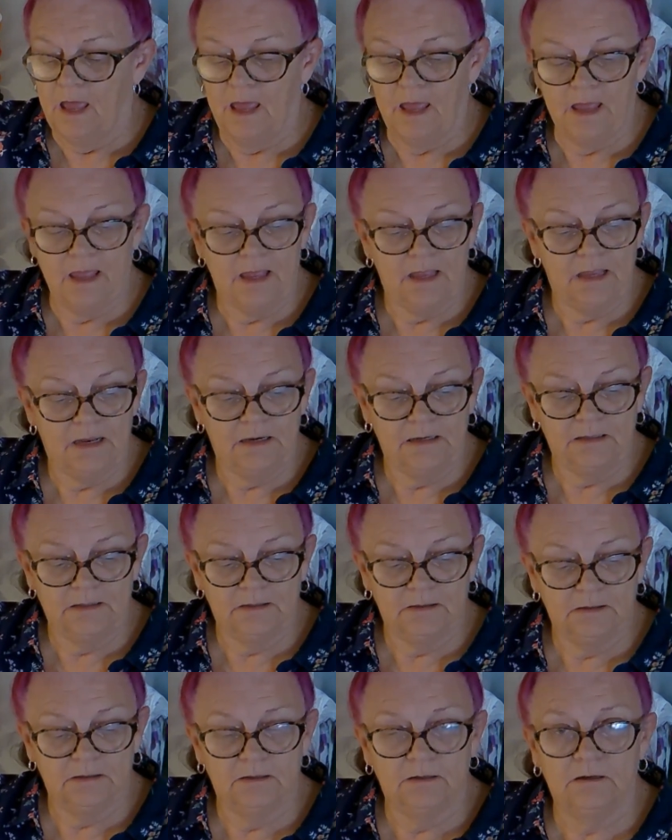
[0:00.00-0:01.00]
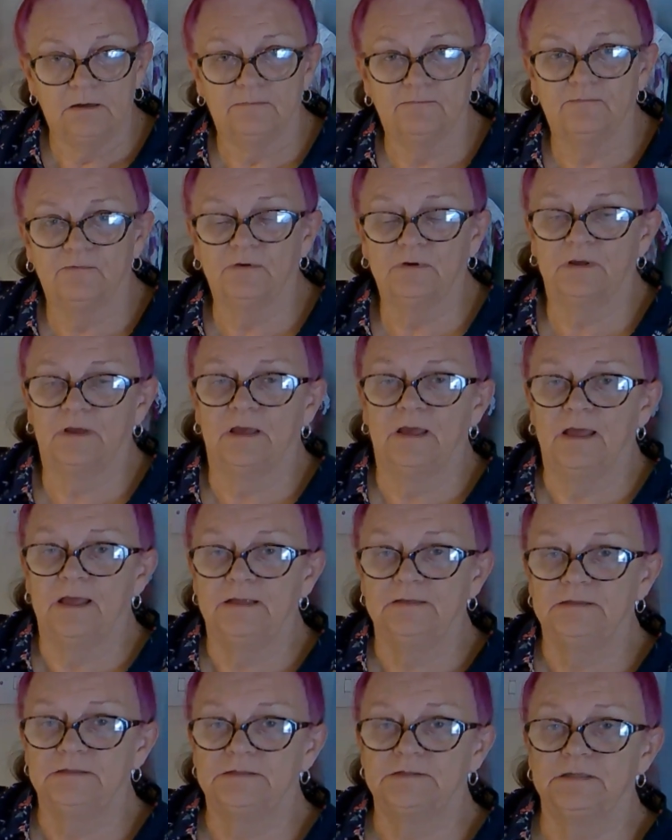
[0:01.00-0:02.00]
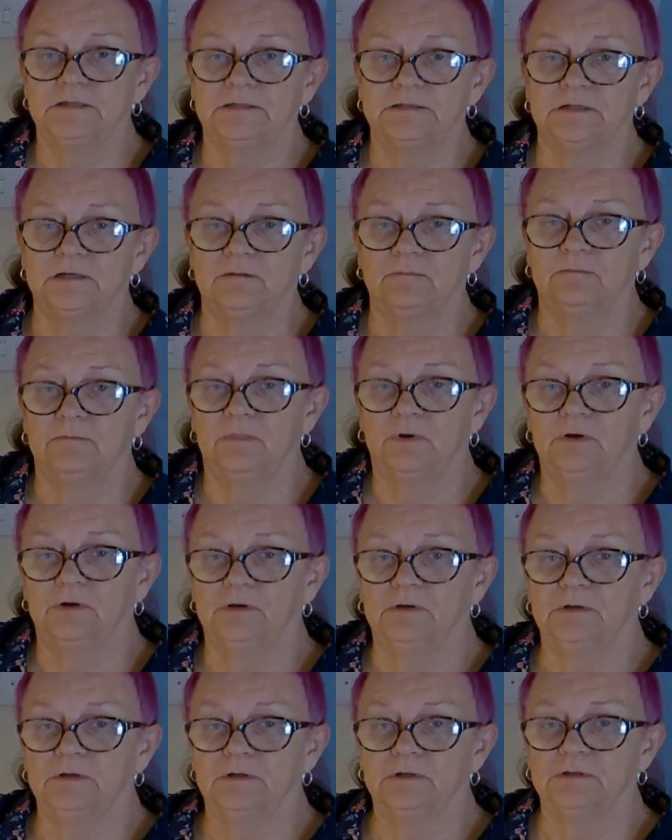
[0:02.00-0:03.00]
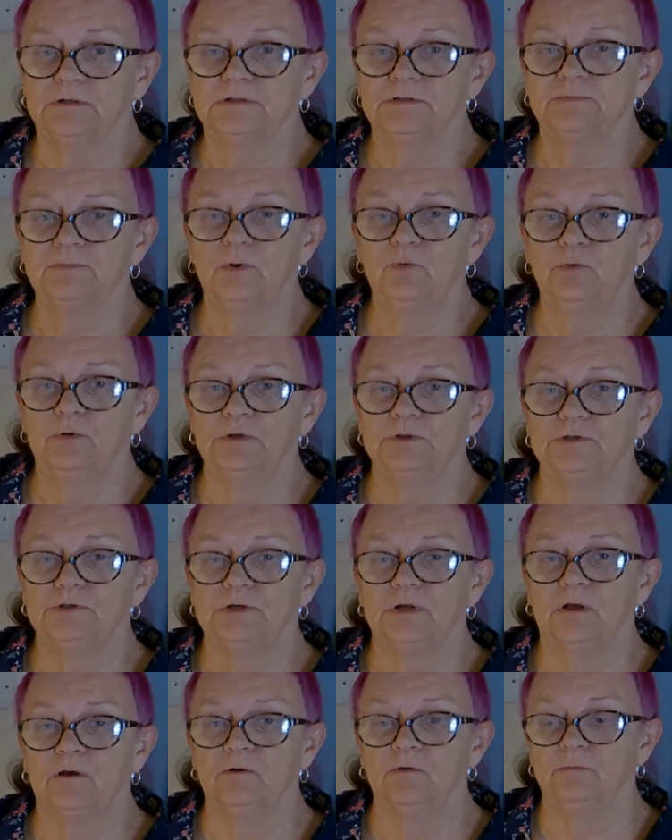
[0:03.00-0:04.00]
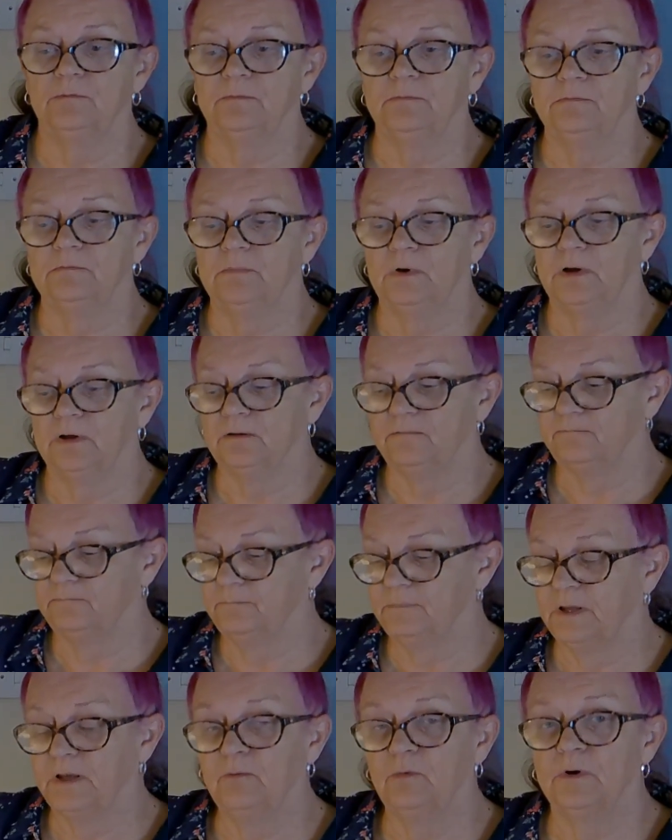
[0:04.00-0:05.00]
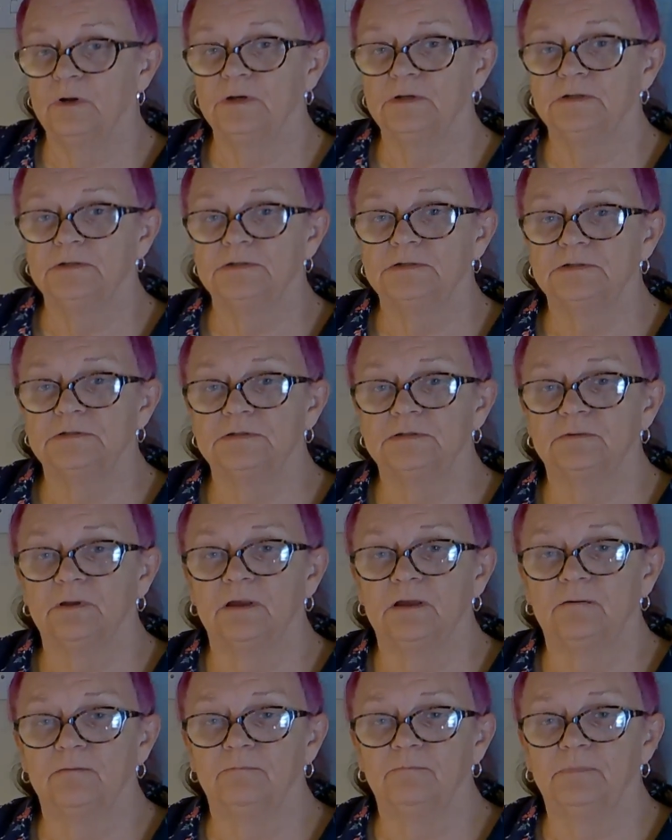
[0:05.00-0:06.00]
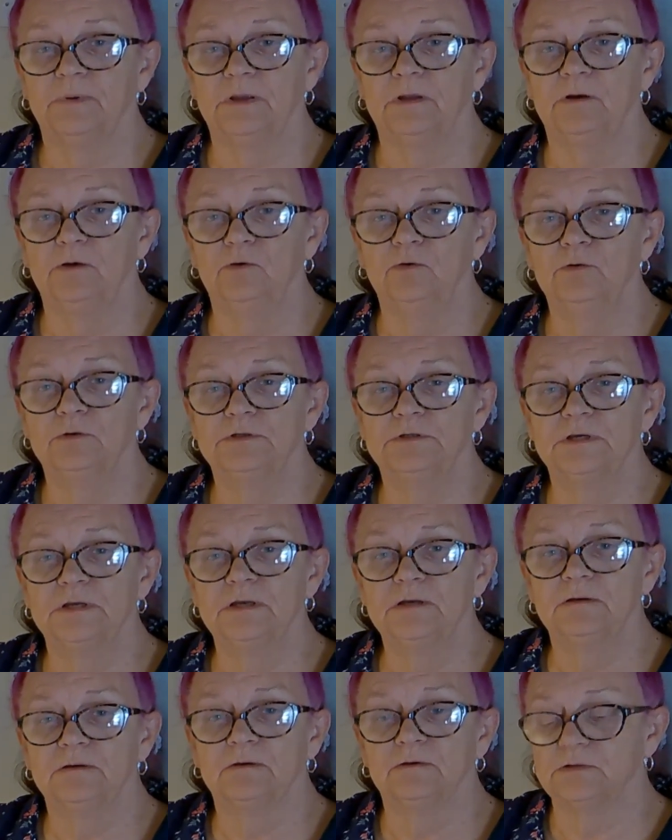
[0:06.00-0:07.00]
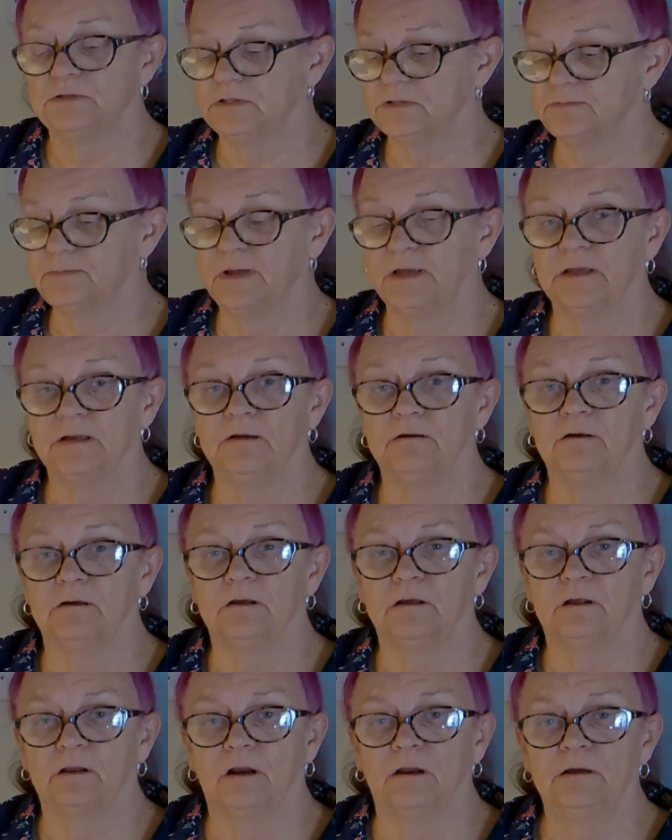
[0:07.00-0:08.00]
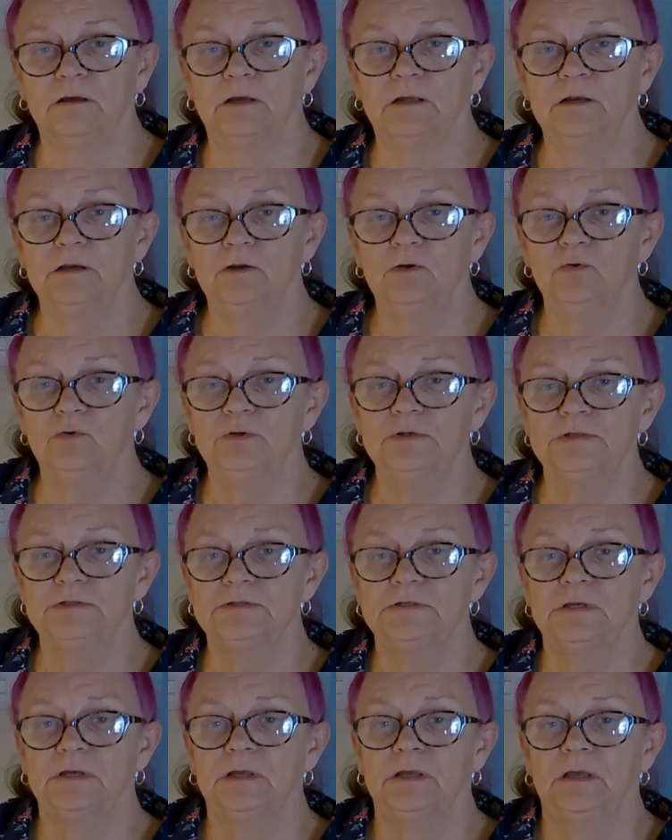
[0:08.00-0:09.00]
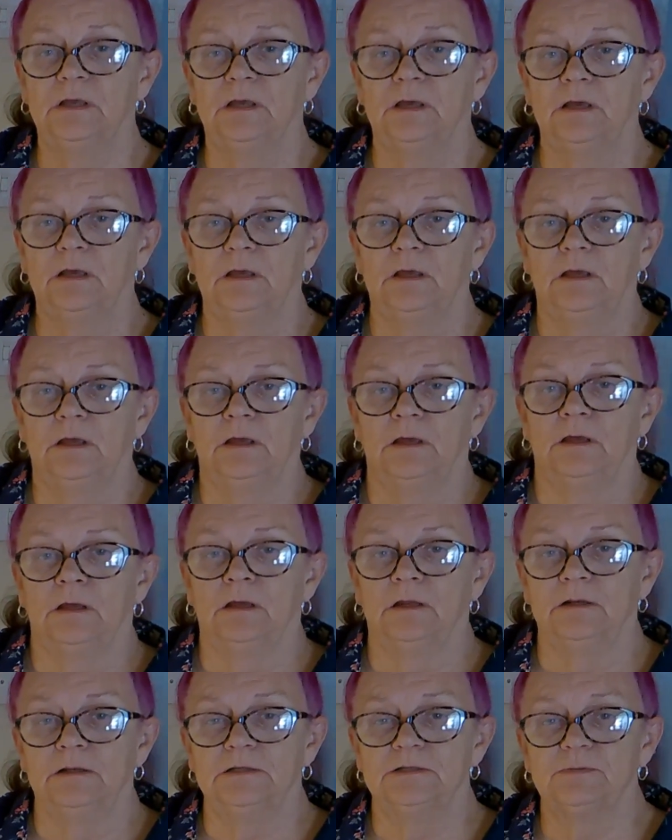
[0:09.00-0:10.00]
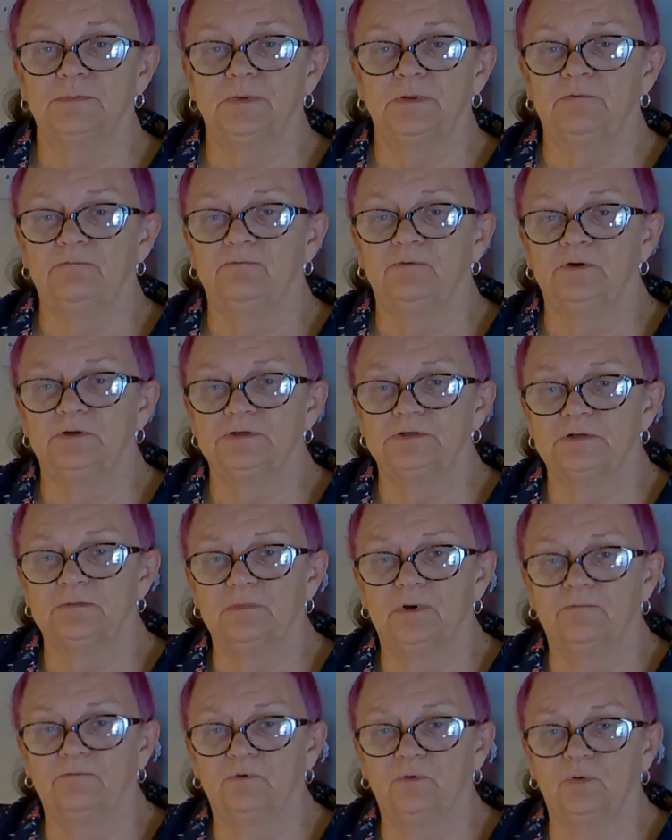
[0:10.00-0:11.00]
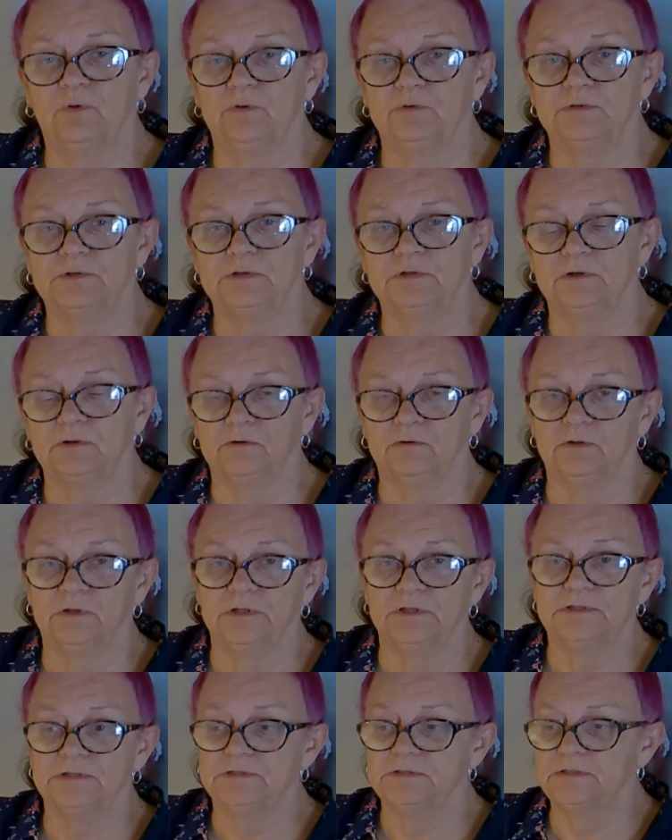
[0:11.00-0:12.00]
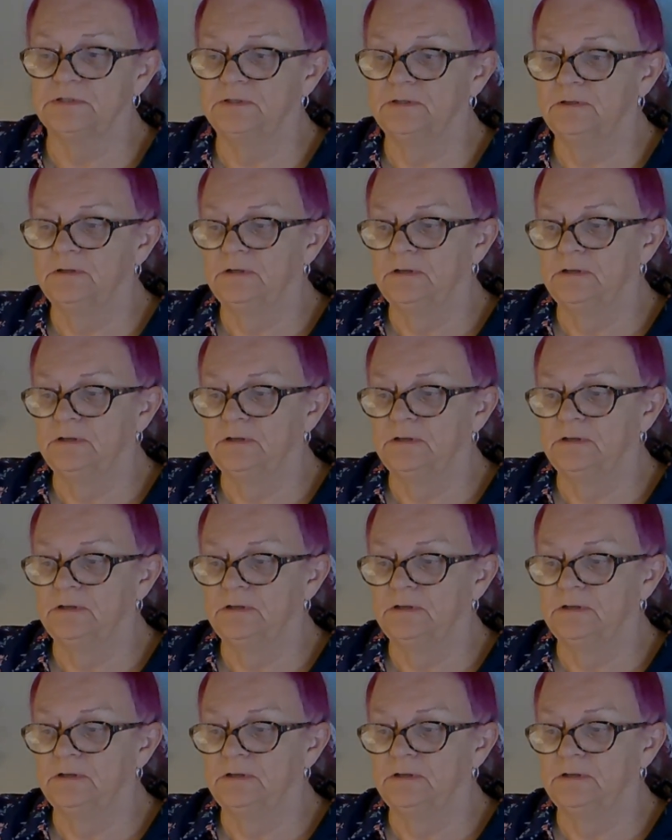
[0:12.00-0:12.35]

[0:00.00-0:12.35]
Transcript: and I've had to set up my smaller genome. My big one's being looked at because it's making a clunking noise, and this will be the first time I've quilted on this.